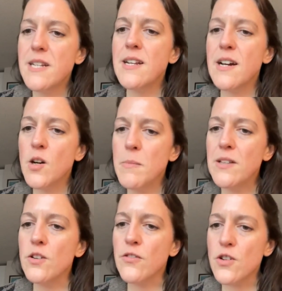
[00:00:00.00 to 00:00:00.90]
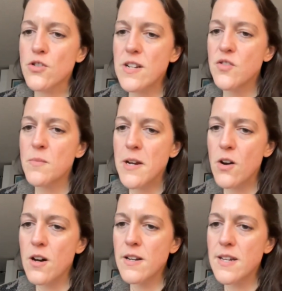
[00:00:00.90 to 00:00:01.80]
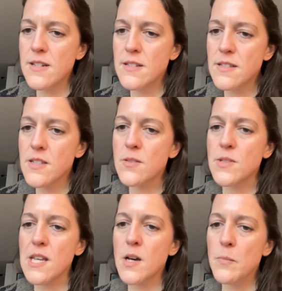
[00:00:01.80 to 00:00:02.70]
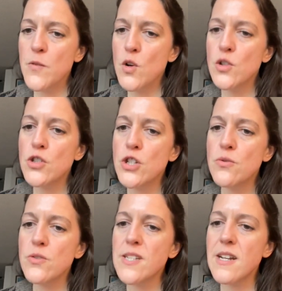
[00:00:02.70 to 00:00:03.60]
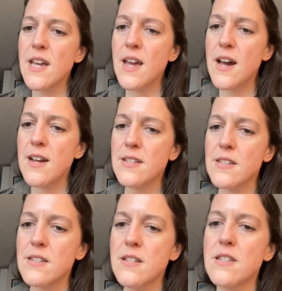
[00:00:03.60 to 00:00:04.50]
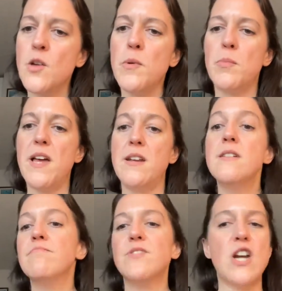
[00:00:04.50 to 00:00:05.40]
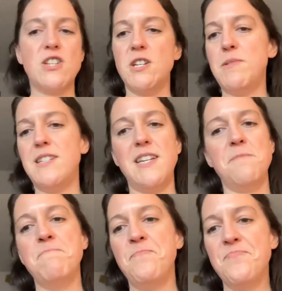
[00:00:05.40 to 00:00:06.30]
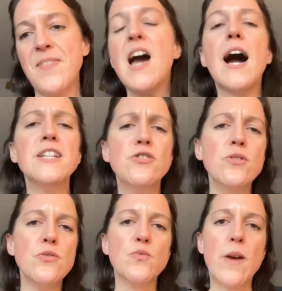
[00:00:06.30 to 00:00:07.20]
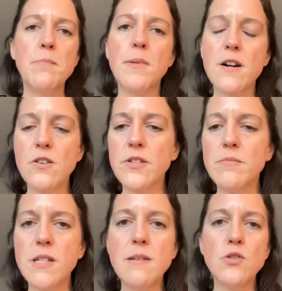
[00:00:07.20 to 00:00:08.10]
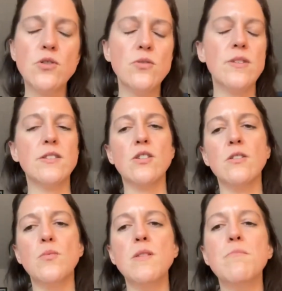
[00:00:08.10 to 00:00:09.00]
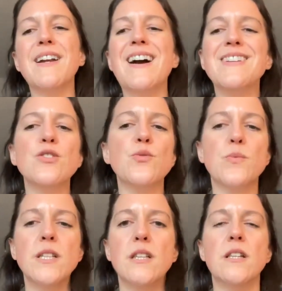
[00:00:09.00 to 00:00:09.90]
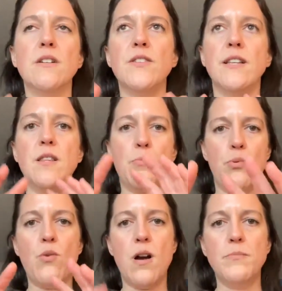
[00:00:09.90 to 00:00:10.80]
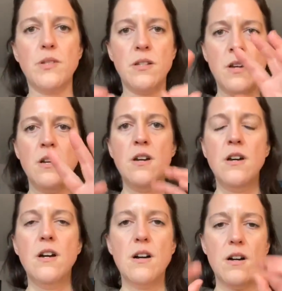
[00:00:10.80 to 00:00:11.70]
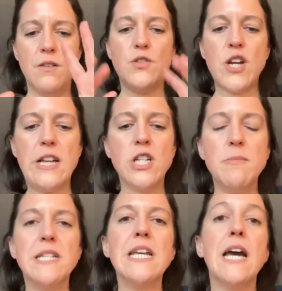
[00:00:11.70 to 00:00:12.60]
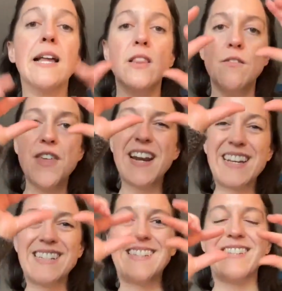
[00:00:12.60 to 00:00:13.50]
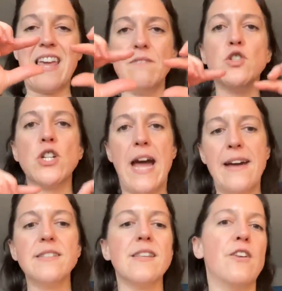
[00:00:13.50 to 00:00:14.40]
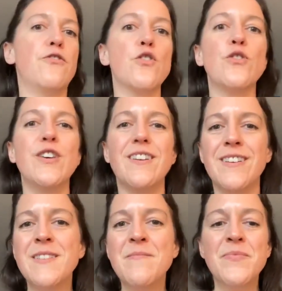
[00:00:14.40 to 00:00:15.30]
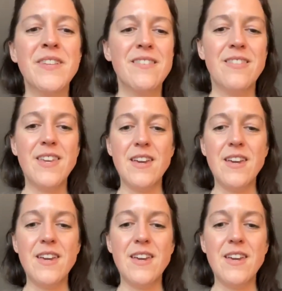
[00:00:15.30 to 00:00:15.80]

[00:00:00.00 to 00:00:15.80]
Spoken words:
to help me look for trends for my audience was helpful. Do you use any AI assistants to help you plan? ChatGPT. I do use WriteBlogger sometimes too. That's a good one. But I just really love like the prompt of ChatGPT. I love that I could save chats like for the what do